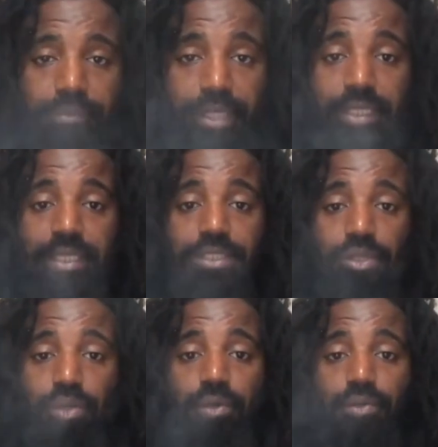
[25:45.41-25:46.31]
But it is a
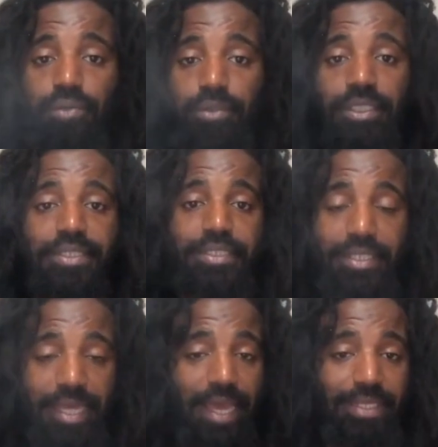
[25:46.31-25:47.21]

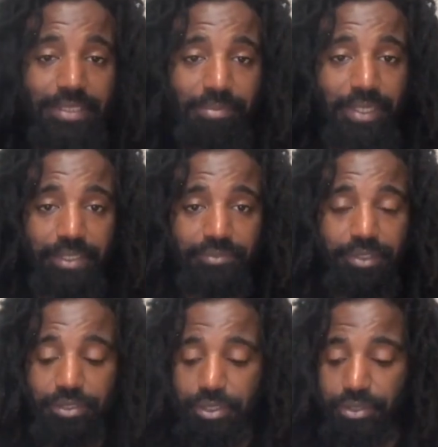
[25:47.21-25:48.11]
holistic aspect,
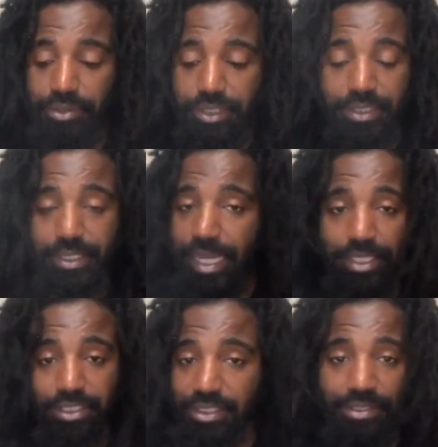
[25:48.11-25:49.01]
you know. It's
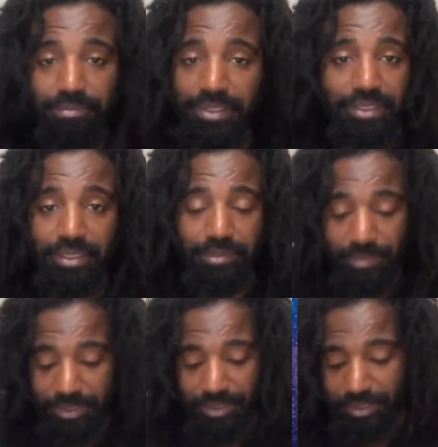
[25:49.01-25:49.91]
not just business.
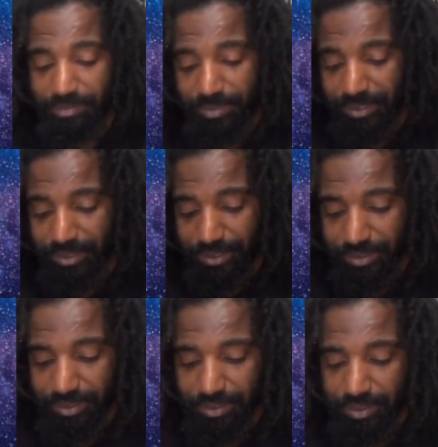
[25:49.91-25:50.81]

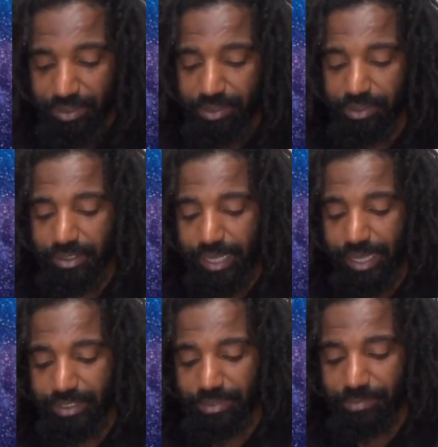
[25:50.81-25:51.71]
There's an
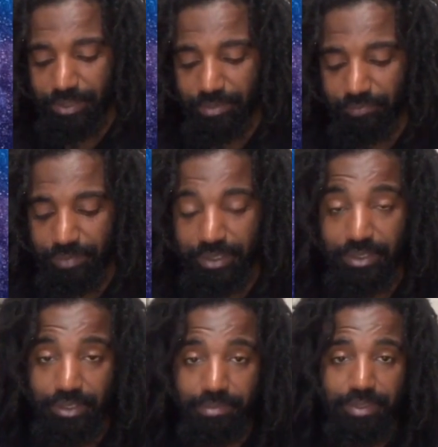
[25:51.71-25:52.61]
aspect of
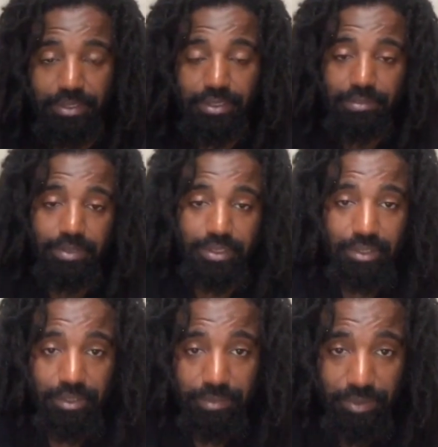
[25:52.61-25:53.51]
business,
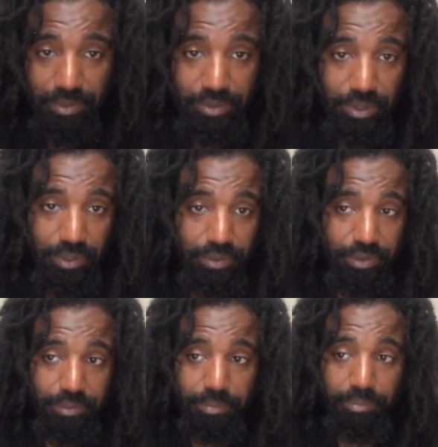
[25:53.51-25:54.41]
but there's other
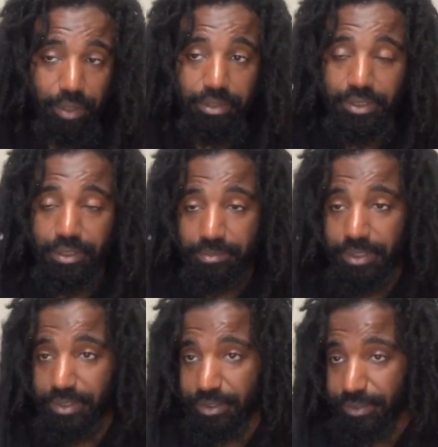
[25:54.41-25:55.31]
parts of the
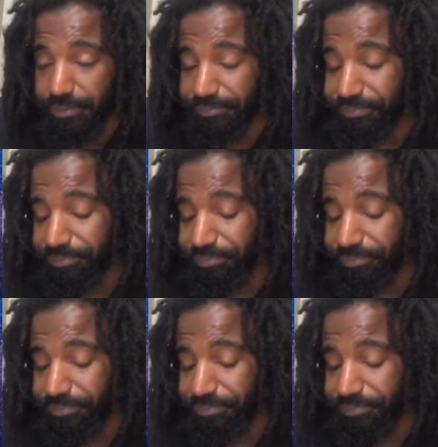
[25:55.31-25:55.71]
business.